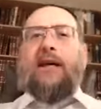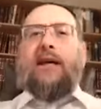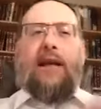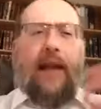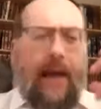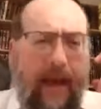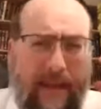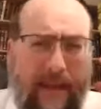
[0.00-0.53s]

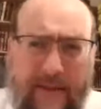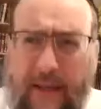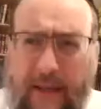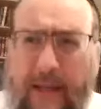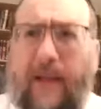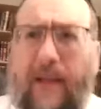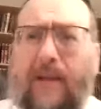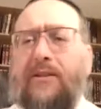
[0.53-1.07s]

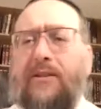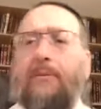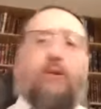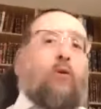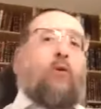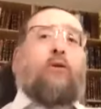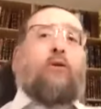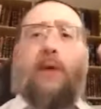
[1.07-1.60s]
Lechatchila. Somebody
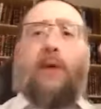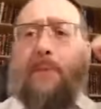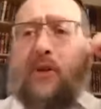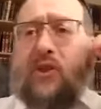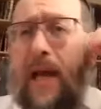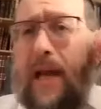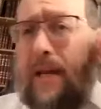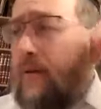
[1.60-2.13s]
calls me up a
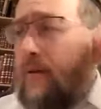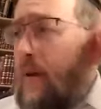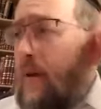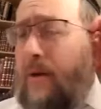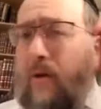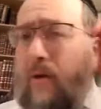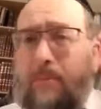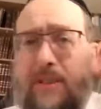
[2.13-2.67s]
shaila. Rabbi
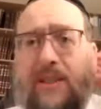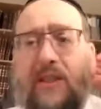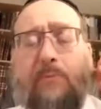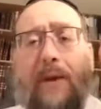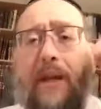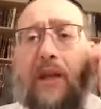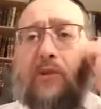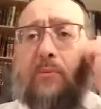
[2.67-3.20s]
Roberts, it's
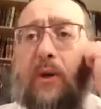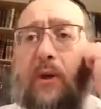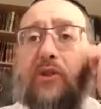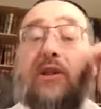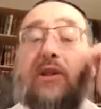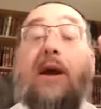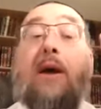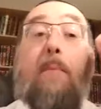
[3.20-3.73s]
bein
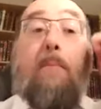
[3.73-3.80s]
hashmoshes.